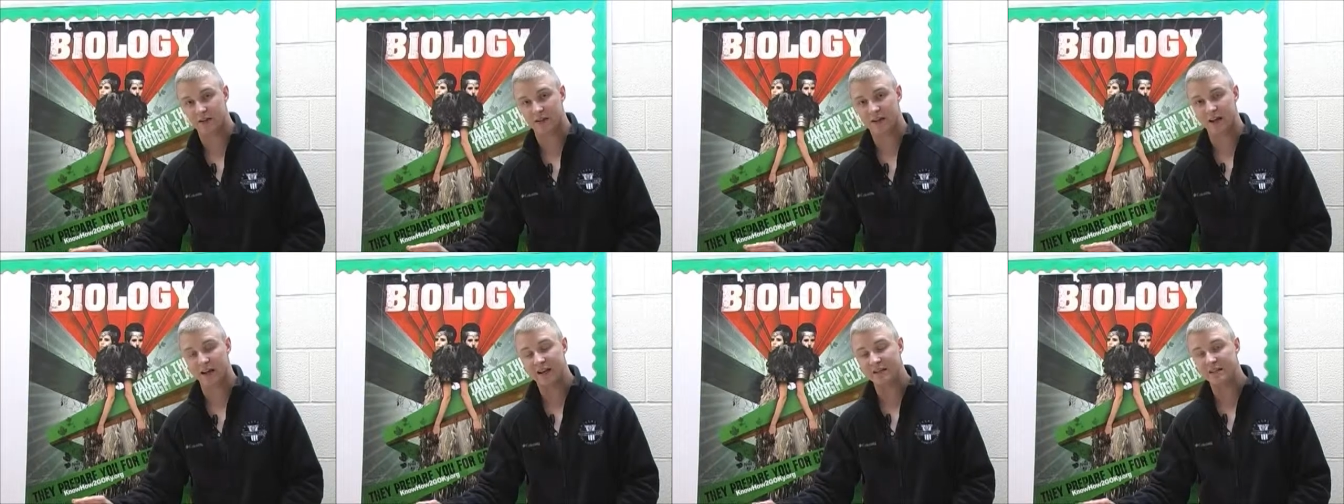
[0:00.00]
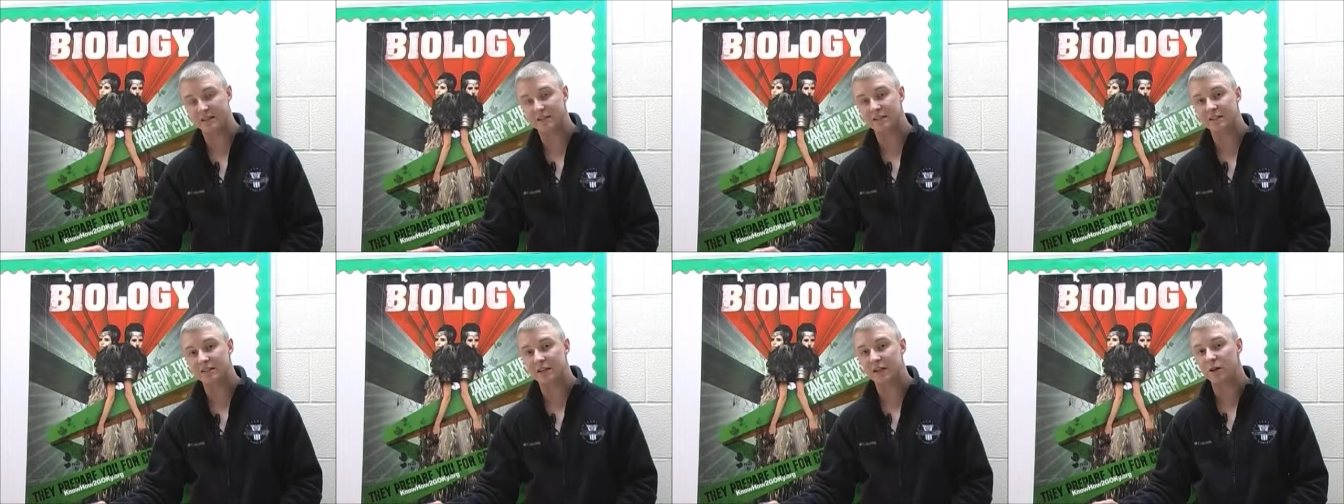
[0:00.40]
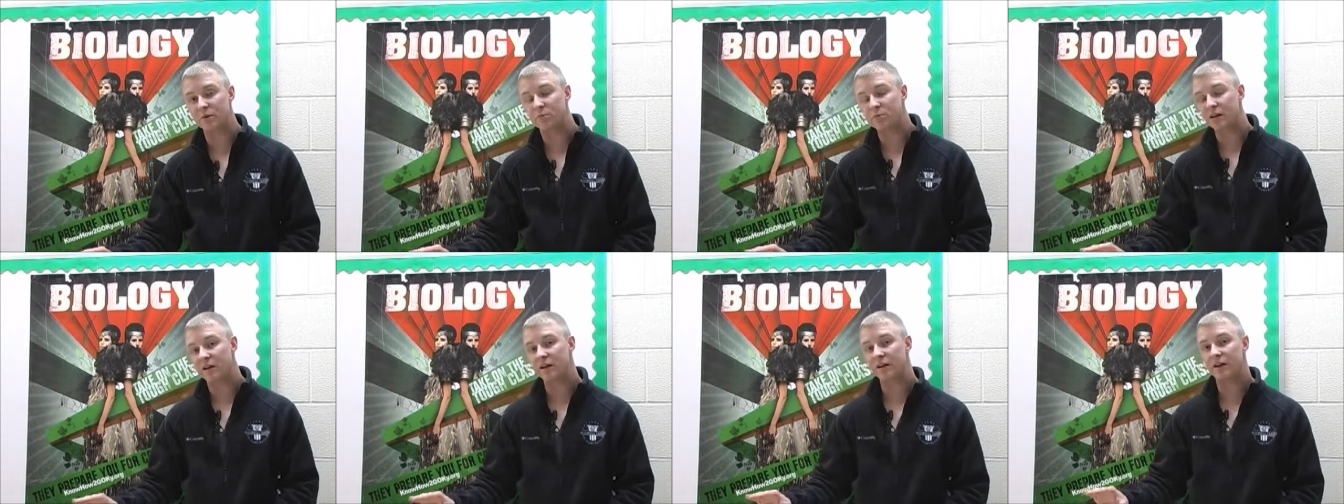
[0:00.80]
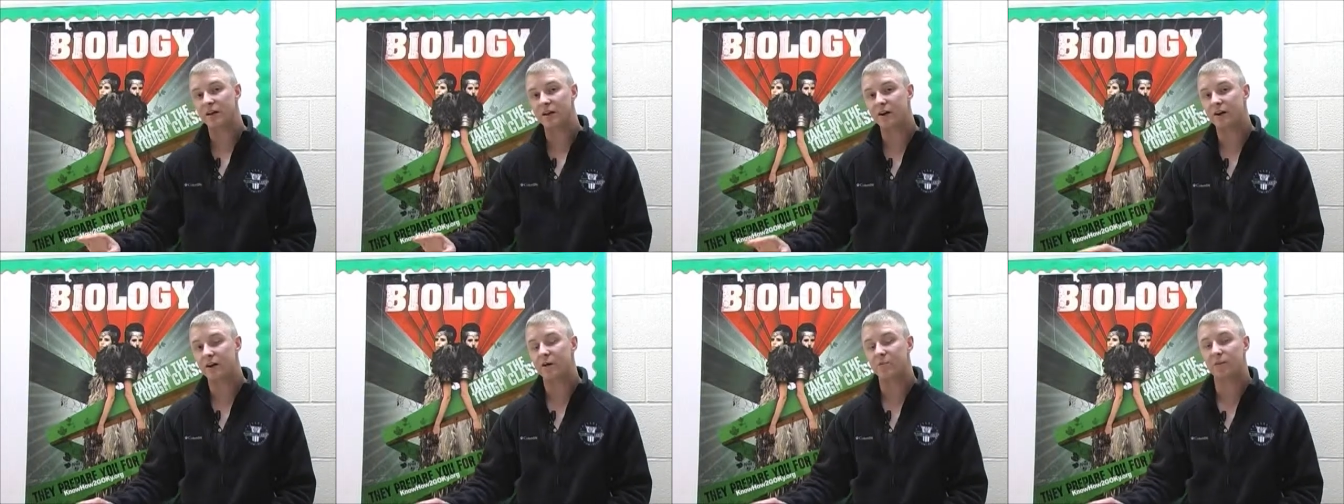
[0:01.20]
the NCCP
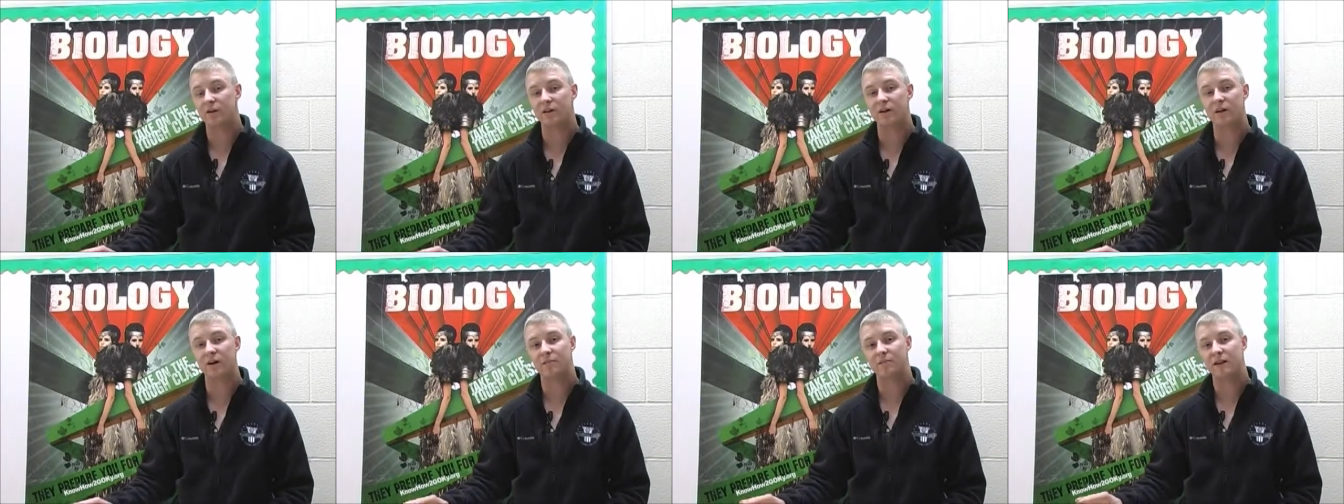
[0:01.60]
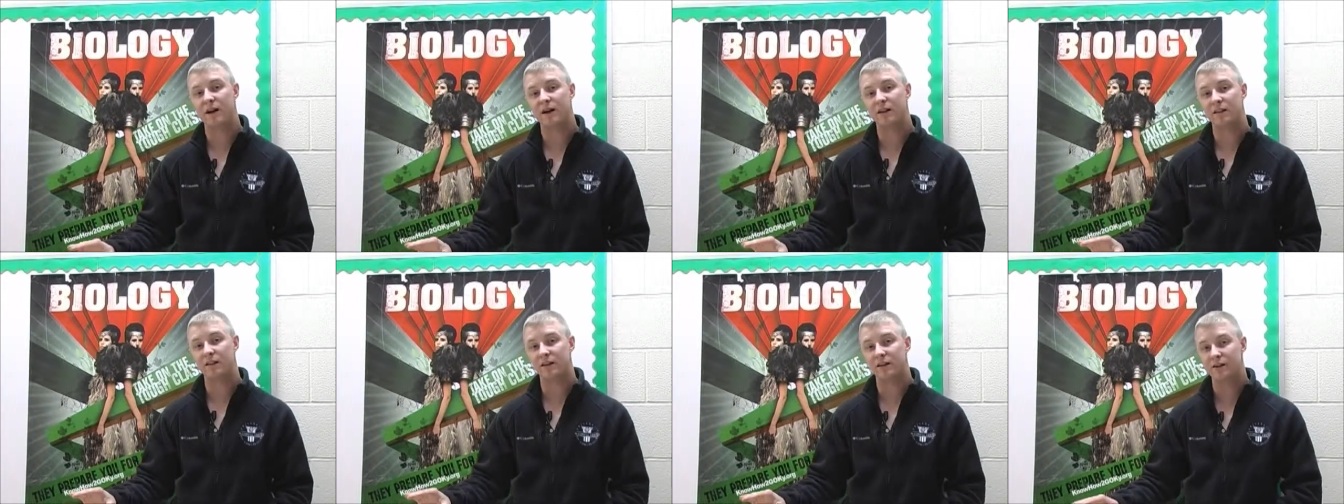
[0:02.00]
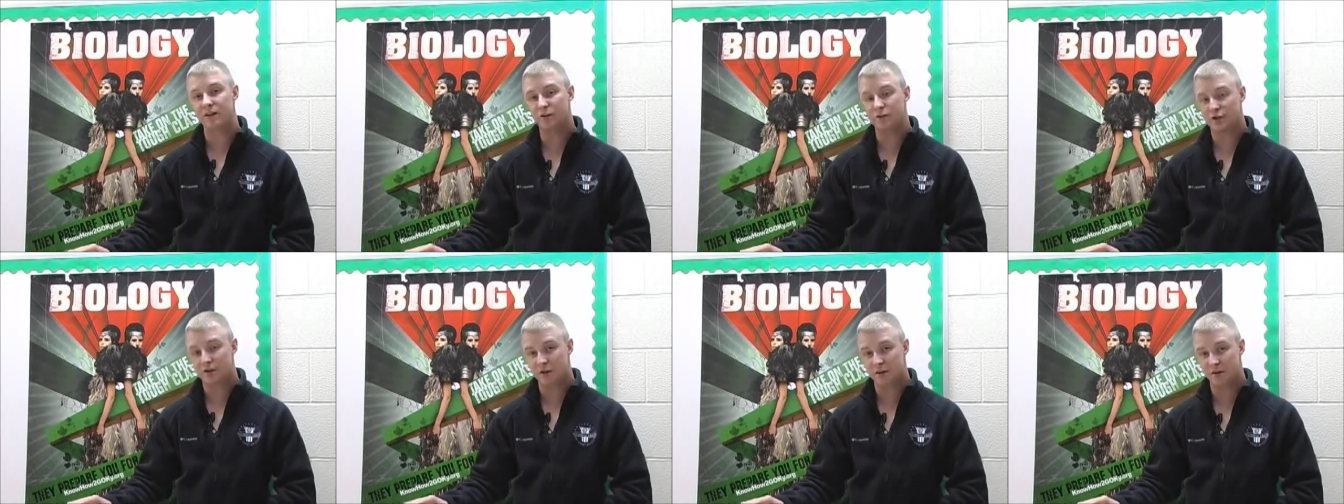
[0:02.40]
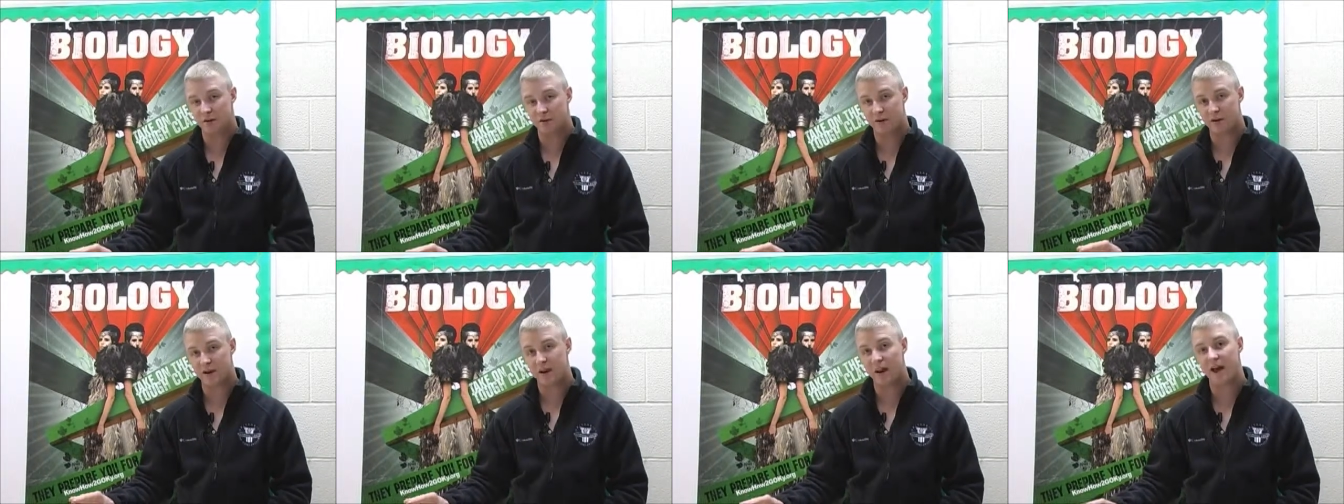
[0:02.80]
Gear Up Alumni
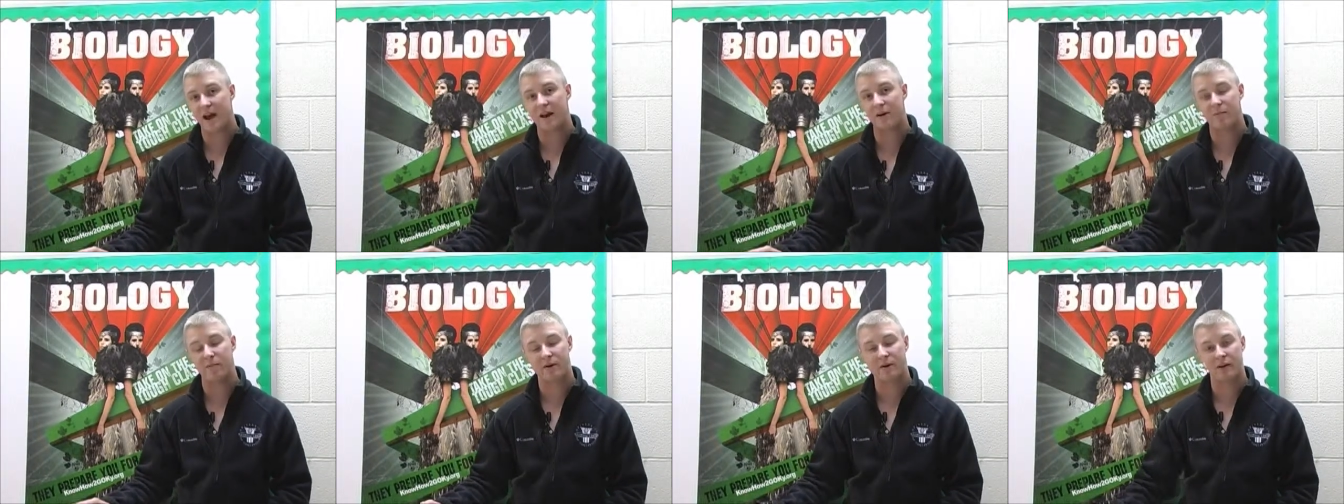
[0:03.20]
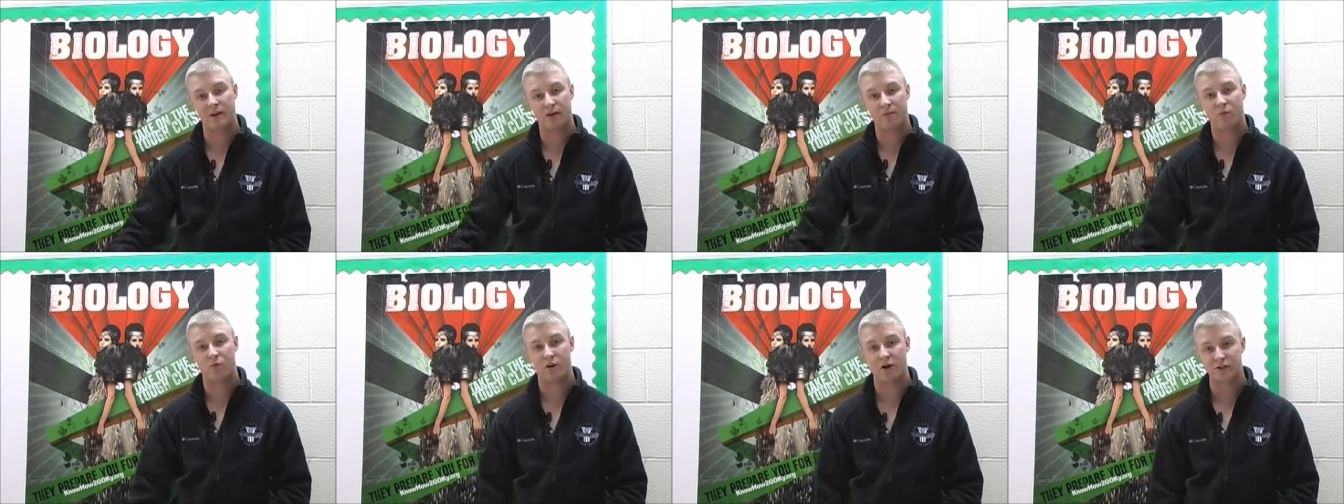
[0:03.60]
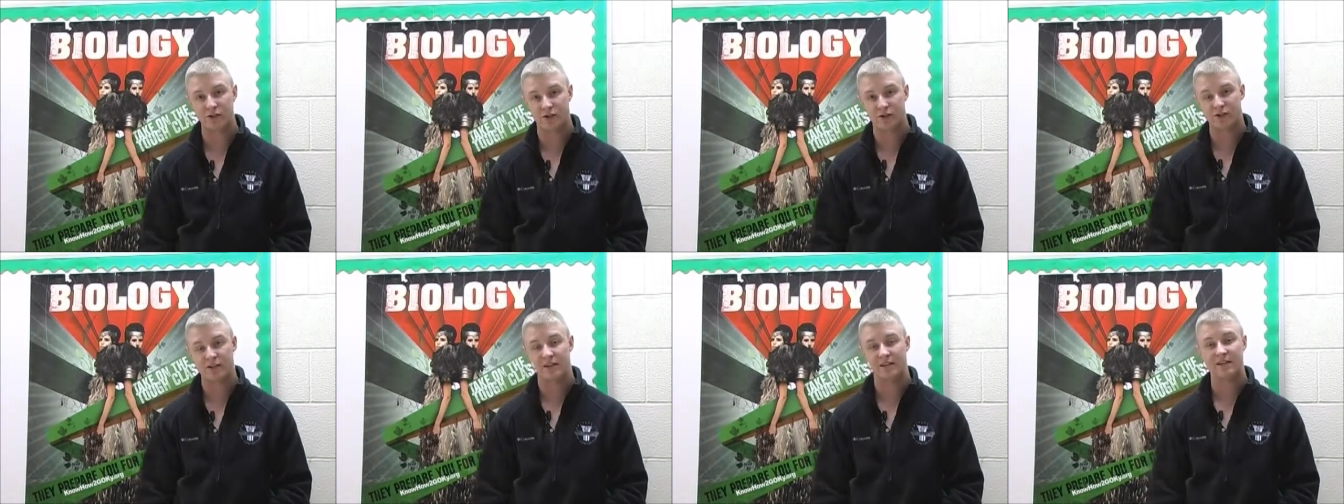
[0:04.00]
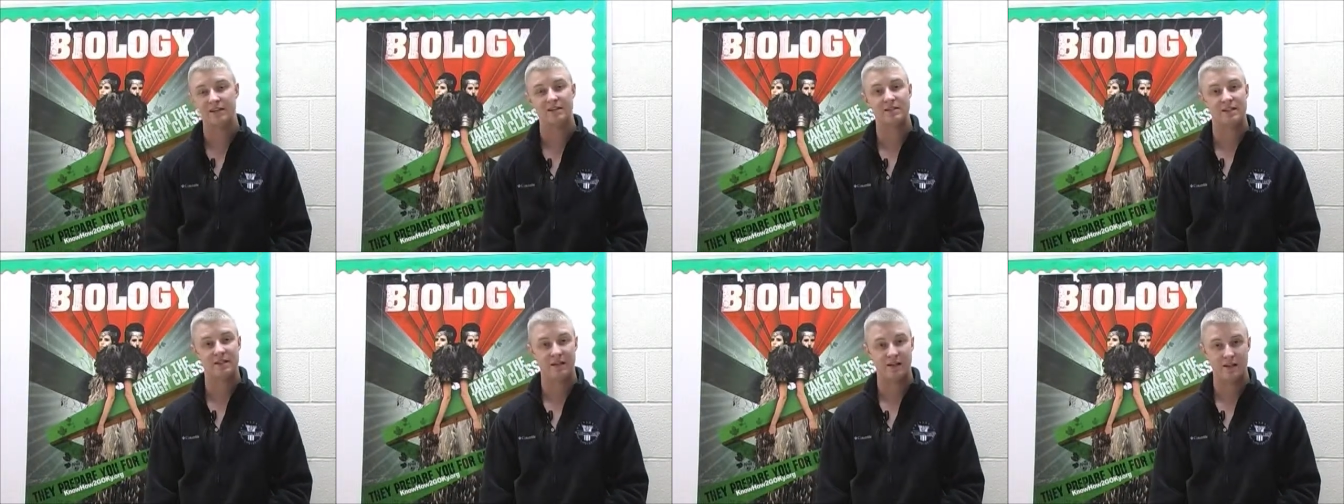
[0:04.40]
Leadership Academy in Washington,
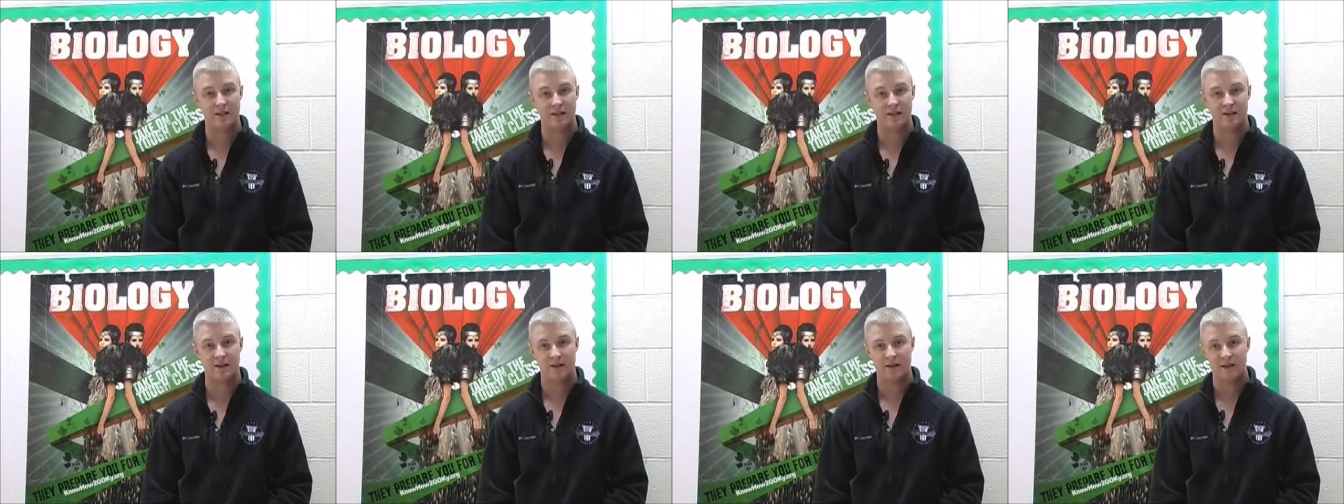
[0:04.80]
D.C.